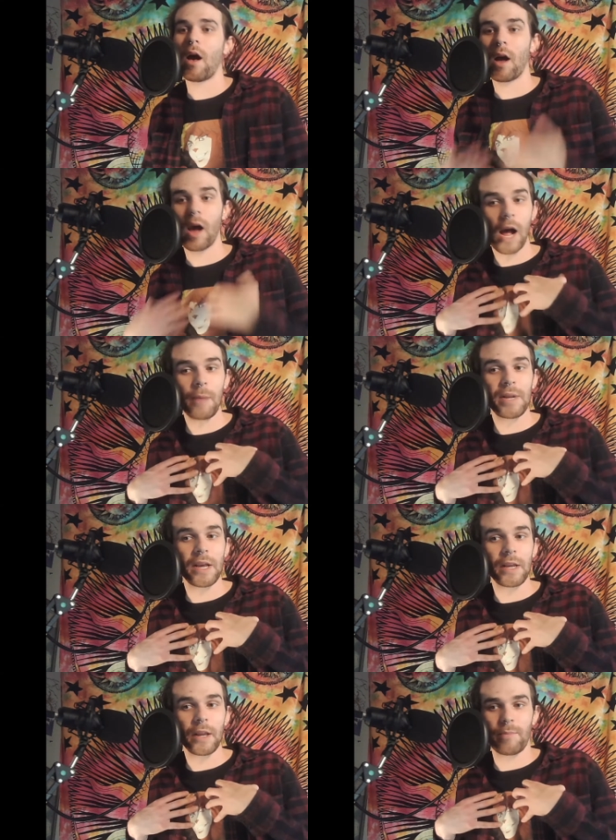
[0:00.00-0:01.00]
I'm an
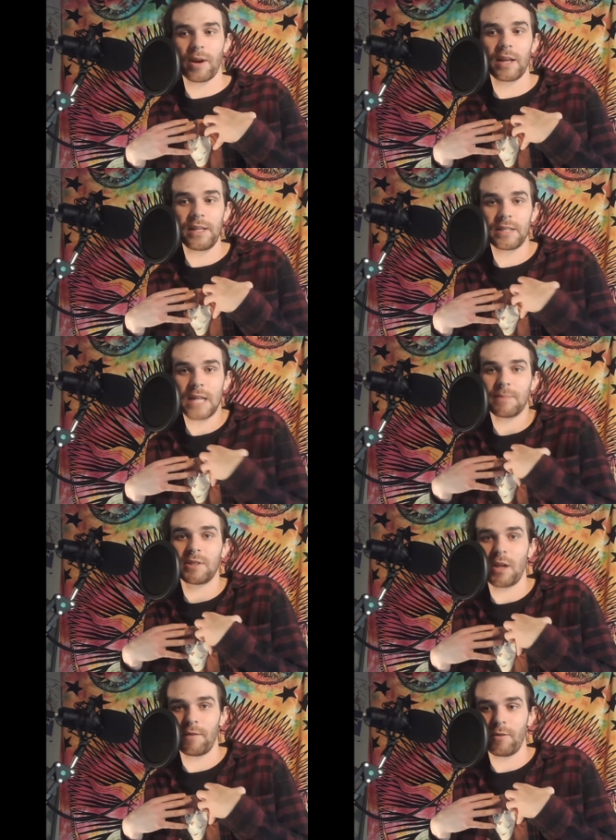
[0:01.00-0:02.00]
idiot, but at least I'm
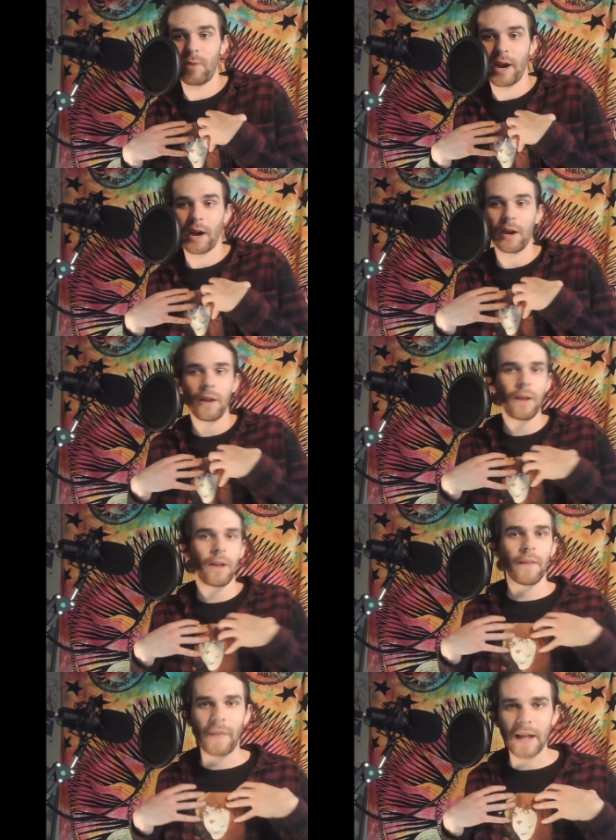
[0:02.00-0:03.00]
self-aware.
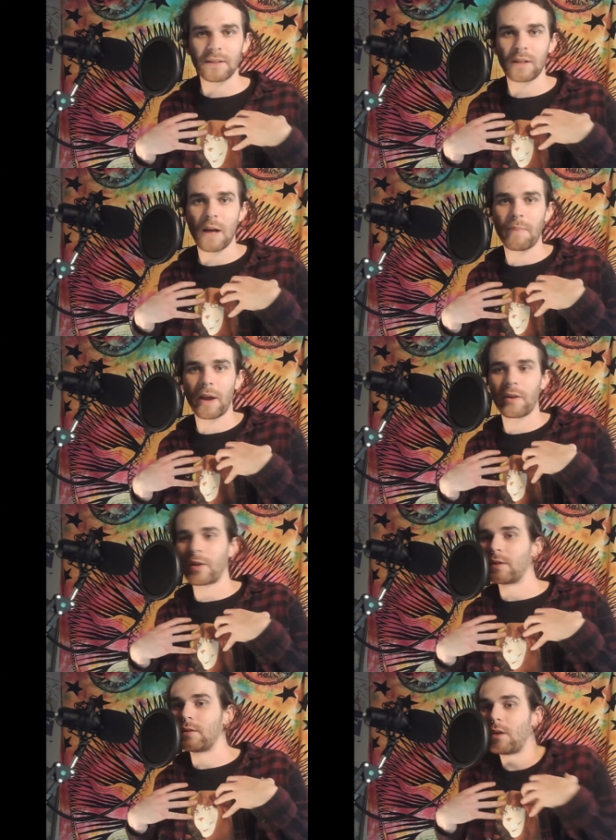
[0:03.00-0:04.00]
That's a lot better
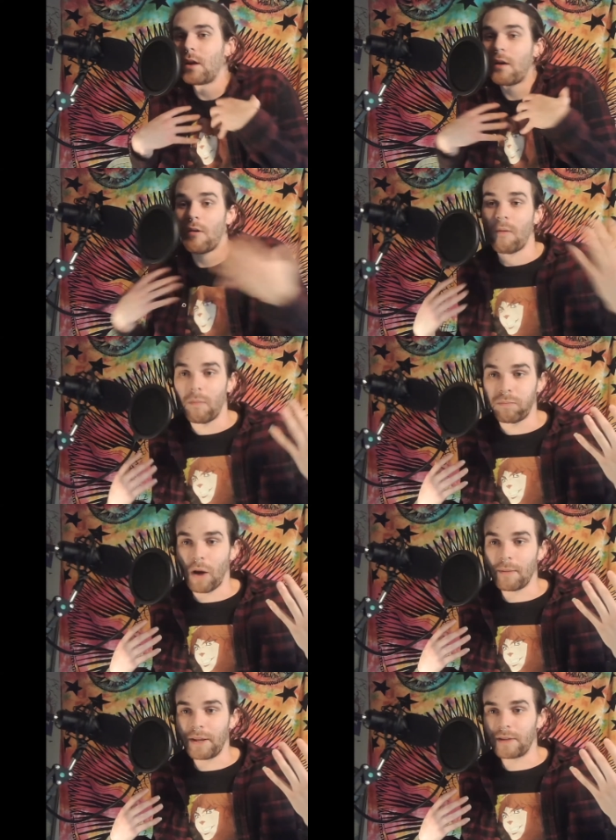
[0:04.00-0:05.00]
than
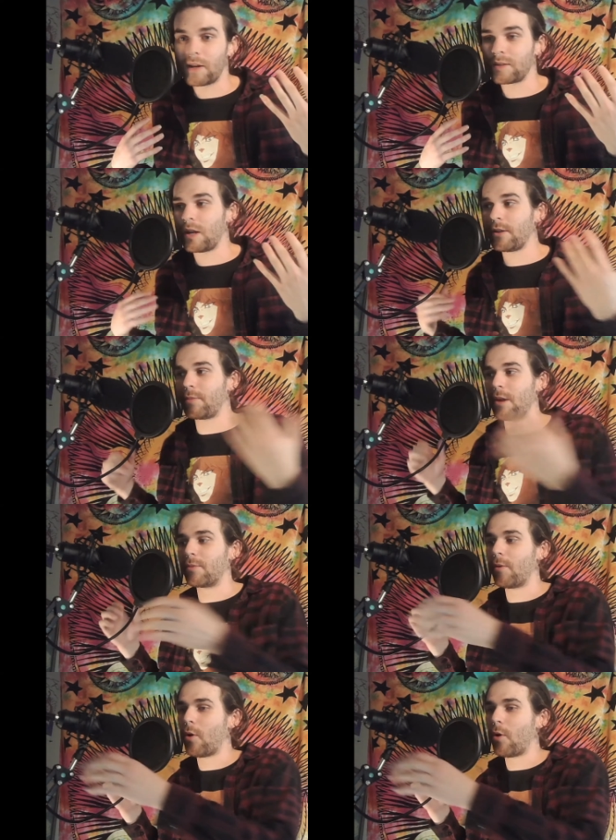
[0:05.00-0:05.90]
probably a dozen other people.